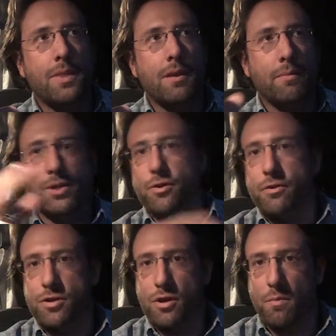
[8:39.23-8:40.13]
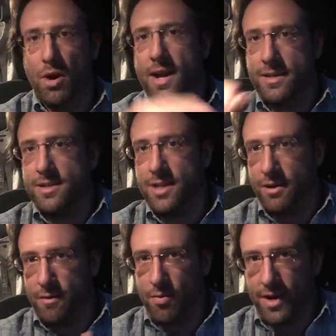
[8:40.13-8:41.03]
but you use your brain to tell
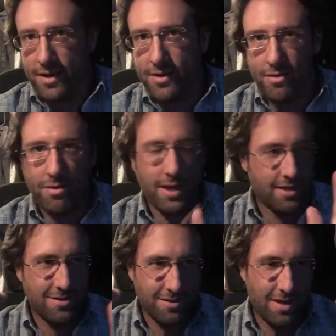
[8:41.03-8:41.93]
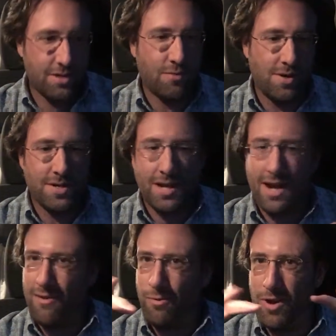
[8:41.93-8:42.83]
your brain to do things. So that's where it's
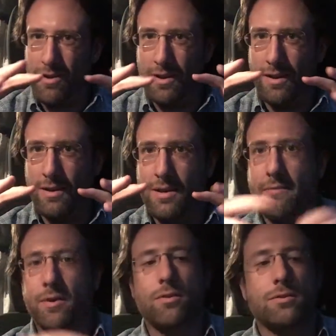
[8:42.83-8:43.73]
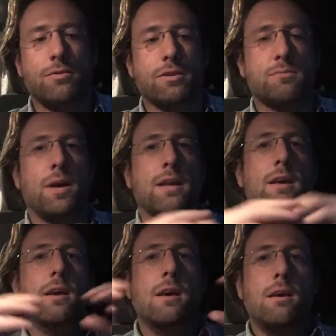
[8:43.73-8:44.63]
kind of weird and difficult to explain.
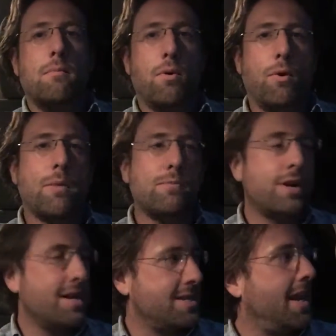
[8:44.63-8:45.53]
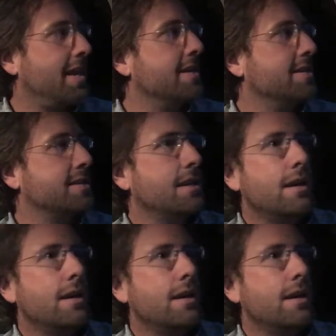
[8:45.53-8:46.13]
But what I'm trying to say is,